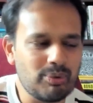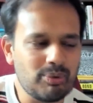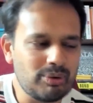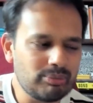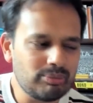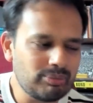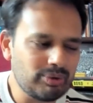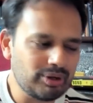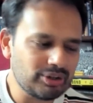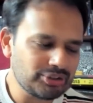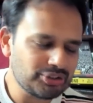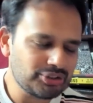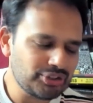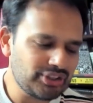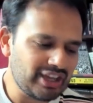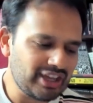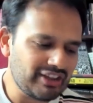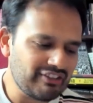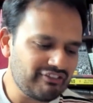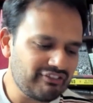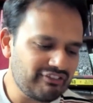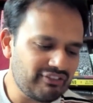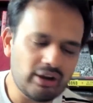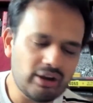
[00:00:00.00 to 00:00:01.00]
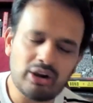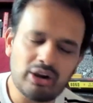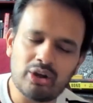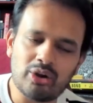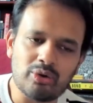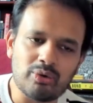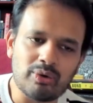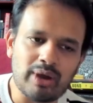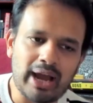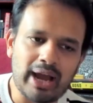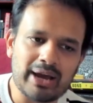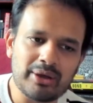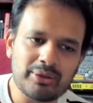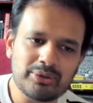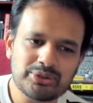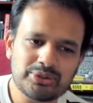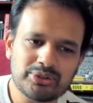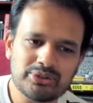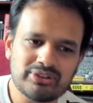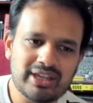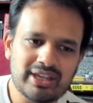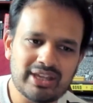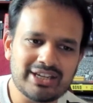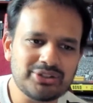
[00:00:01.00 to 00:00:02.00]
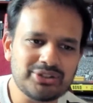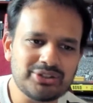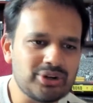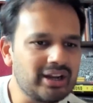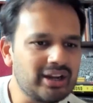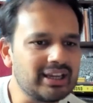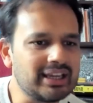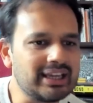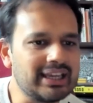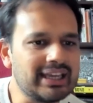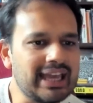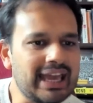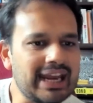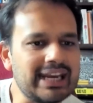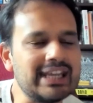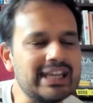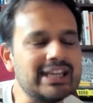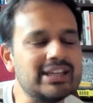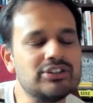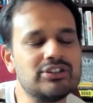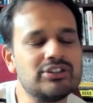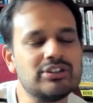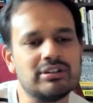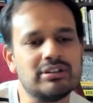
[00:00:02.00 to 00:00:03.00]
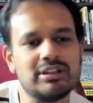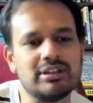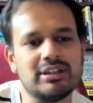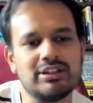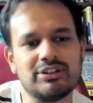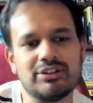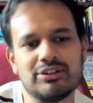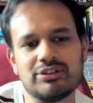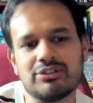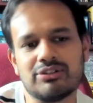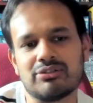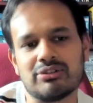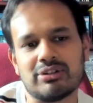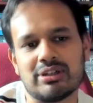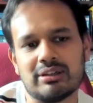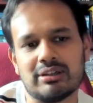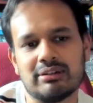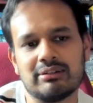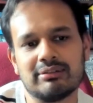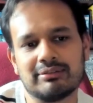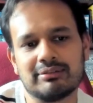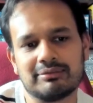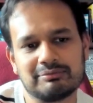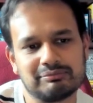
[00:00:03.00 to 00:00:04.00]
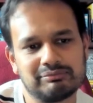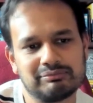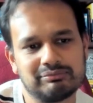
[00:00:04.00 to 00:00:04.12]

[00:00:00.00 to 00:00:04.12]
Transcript: what should they follow? How should they try and get into the industry?